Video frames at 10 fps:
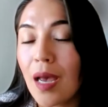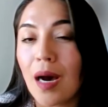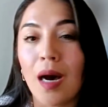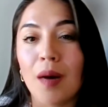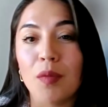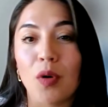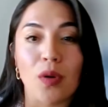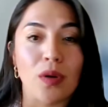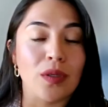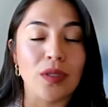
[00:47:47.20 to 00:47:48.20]

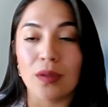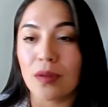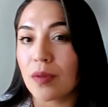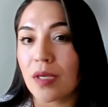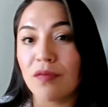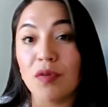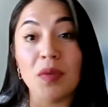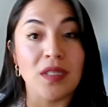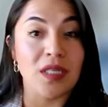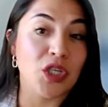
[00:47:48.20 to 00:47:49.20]
or give them
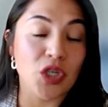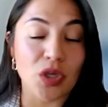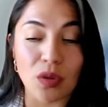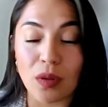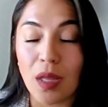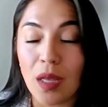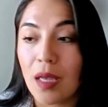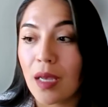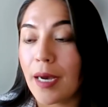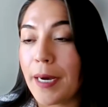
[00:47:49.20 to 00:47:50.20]
additional
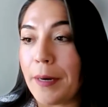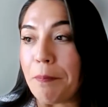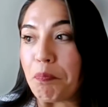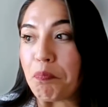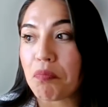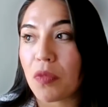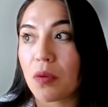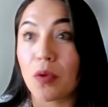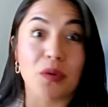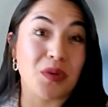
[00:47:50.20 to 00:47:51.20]

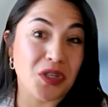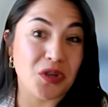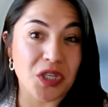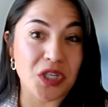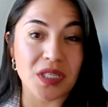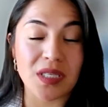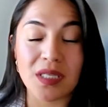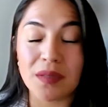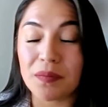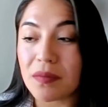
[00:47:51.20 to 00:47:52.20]
work
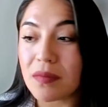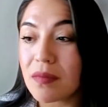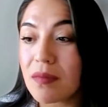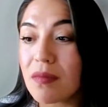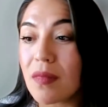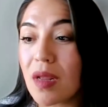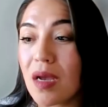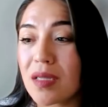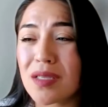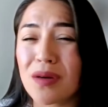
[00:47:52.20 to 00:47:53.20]
restrictions.
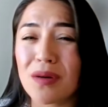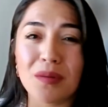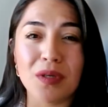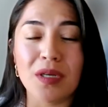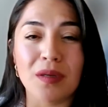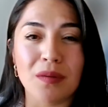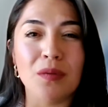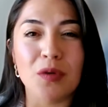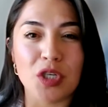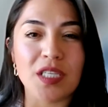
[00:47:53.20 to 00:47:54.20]
And so it
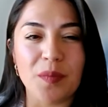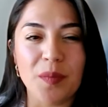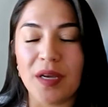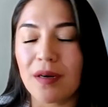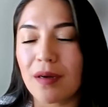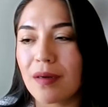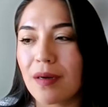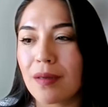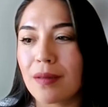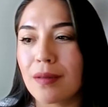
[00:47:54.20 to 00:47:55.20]
would just depend
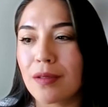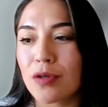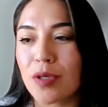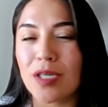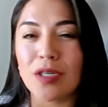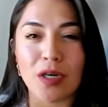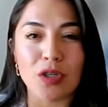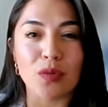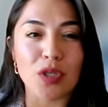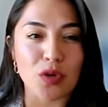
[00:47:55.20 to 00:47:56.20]
on the treating doctor
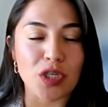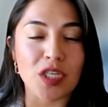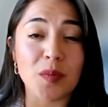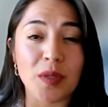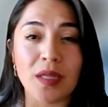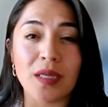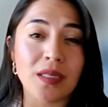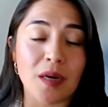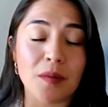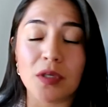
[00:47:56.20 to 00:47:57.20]
restrictions, but that's an
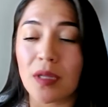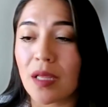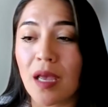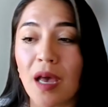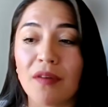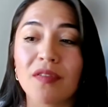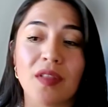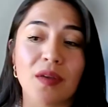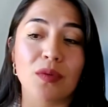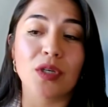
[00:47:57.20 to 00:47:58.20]
option that they have. Is
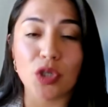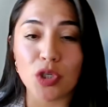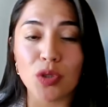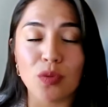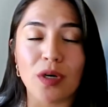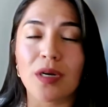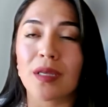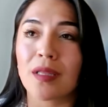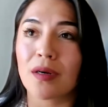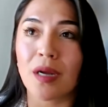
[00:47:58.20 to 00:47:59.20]
they return to work
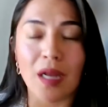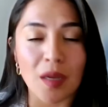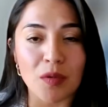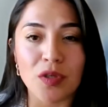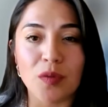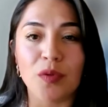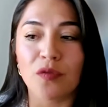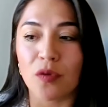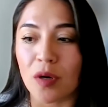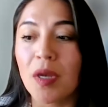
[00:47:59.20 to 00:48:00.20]
and they're not able to
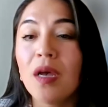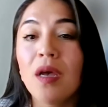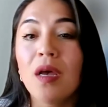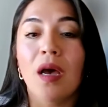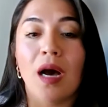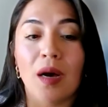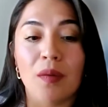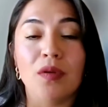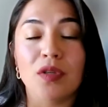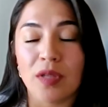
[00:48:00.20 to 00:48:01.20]
perform
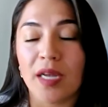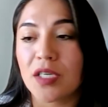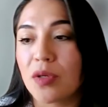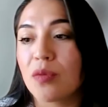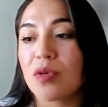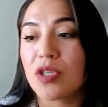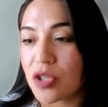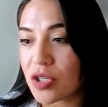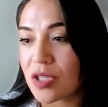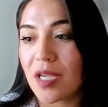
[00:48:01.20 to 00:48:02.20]
those light duty
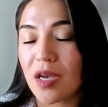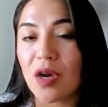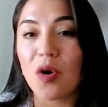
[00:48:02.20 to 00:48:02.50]
restrictions, they can go